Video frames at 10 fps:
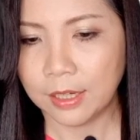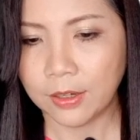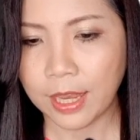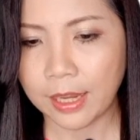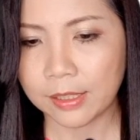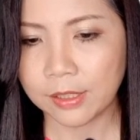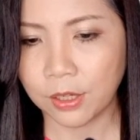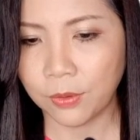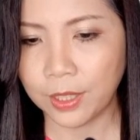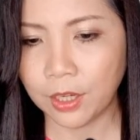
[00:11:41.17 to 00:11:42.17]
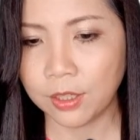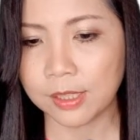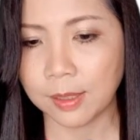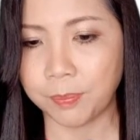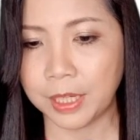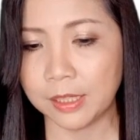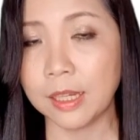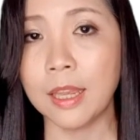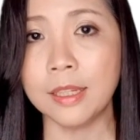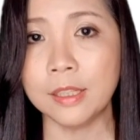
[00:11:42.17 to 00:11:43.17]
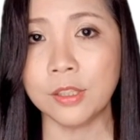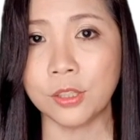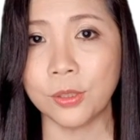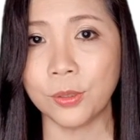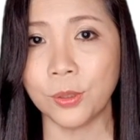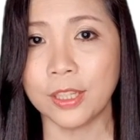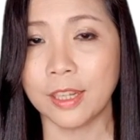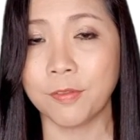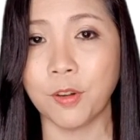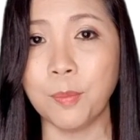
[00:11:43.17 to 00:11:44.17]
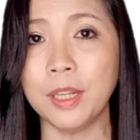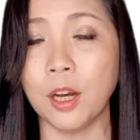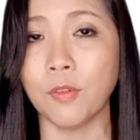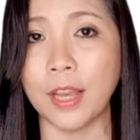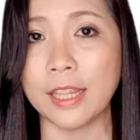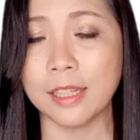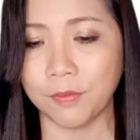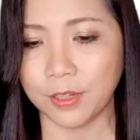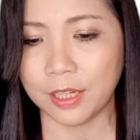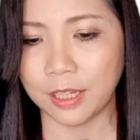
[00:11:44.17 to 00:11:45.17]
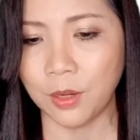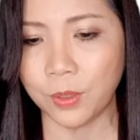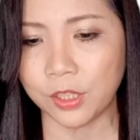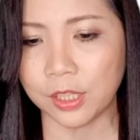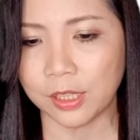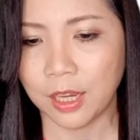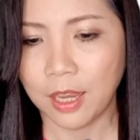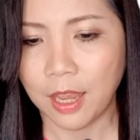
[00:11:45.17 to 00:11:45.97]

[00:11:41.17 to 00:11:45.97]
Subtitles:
okay, so we're going to sub this into the formula of S infinity, which is